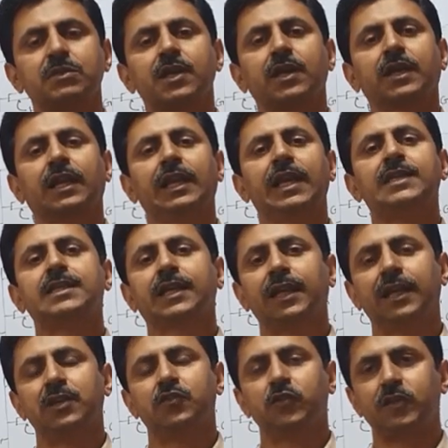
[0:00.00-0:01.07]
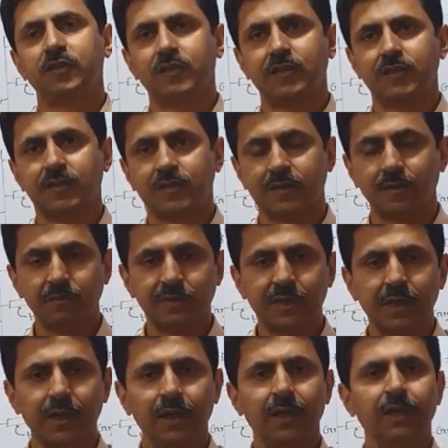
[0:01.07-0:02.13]
are classical HVDC systems,
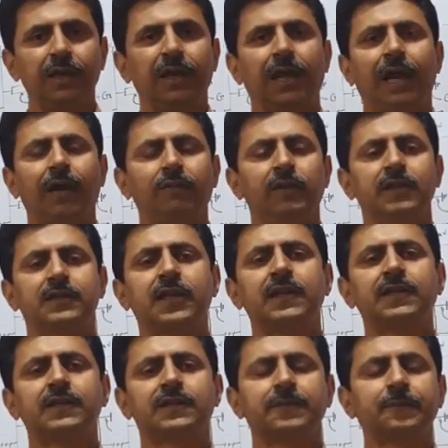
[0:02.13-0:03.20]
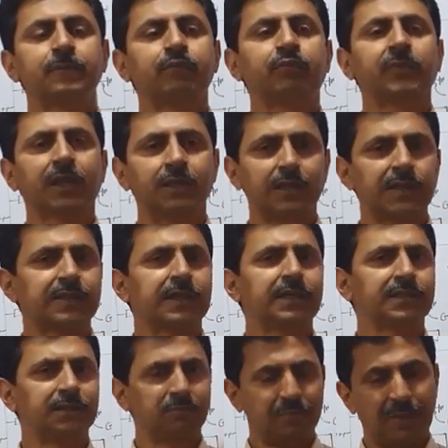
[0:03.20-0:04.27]
I will just discuss
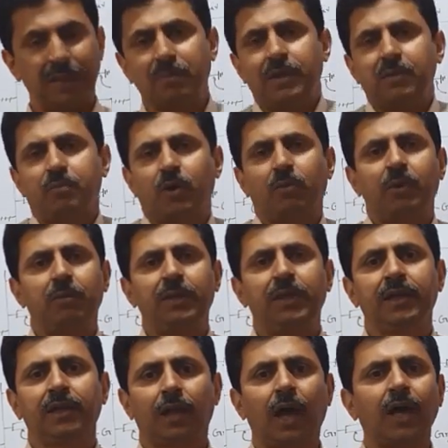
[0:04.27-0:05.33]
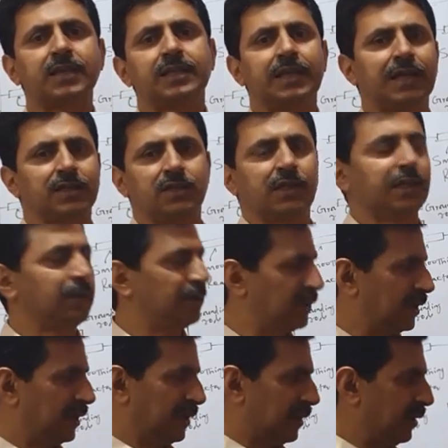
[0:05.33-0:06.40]
it probably in last lecture
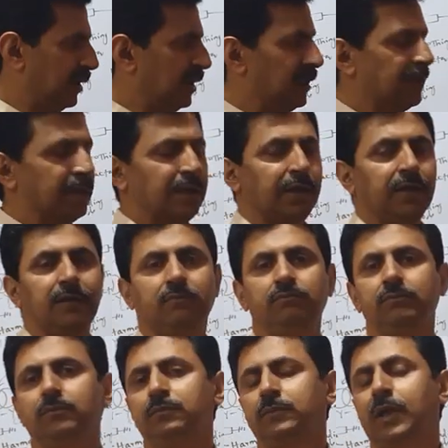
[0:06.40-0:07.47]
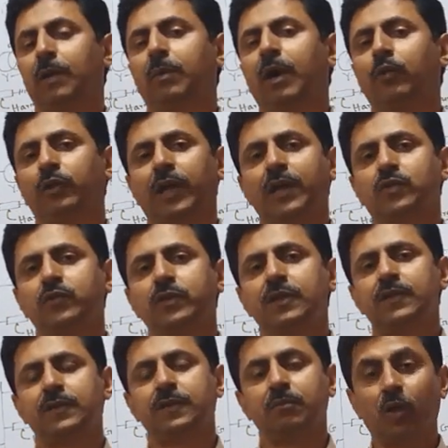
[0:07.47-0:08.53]
about
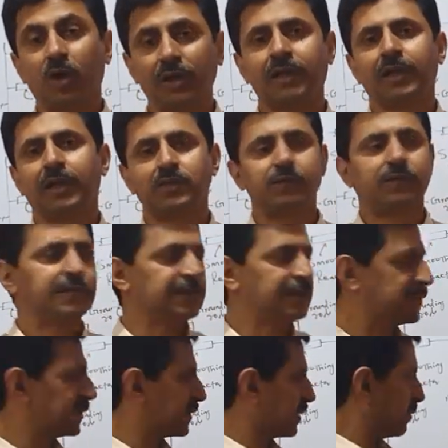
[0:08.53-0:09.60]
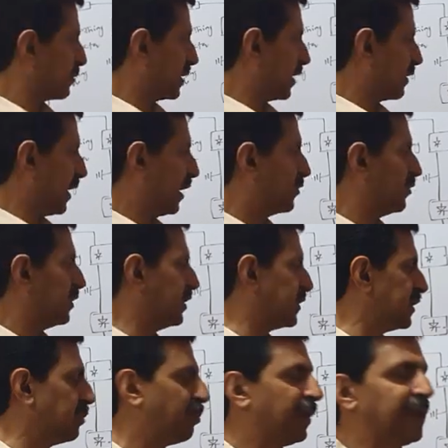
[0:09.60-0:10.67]
HVDC, modern HVDC systems, that
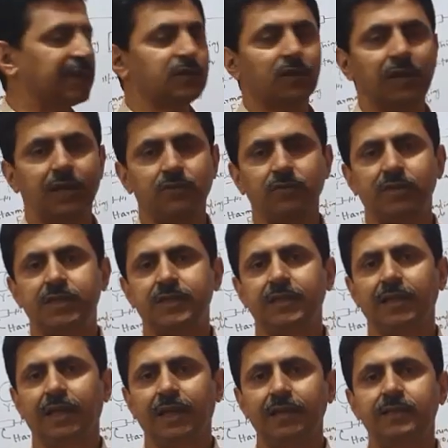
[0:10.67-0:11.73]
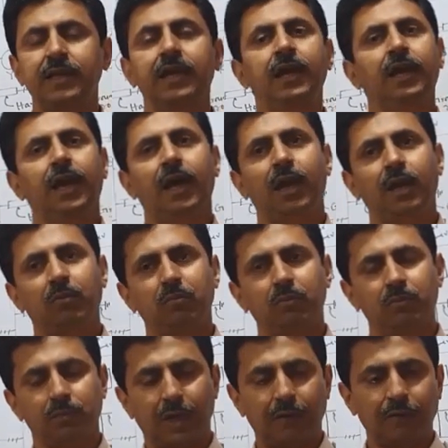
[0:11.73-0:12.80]
HVDC plus or HVDC light,
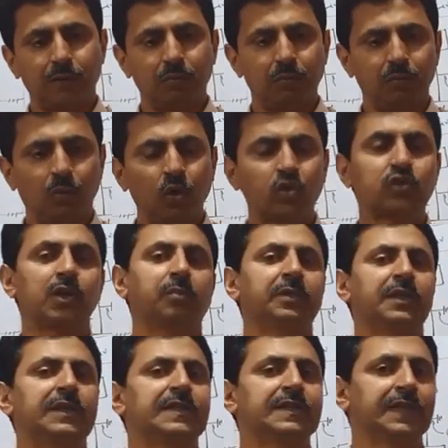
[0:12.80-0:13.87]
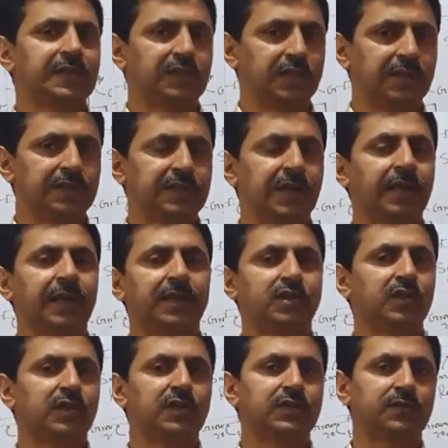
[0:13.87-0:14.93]
and most of the discussions and
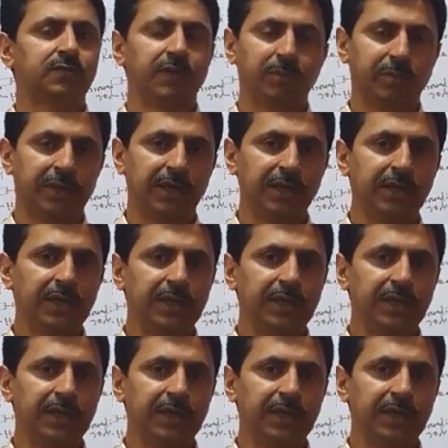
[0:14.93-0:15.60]
lectures will be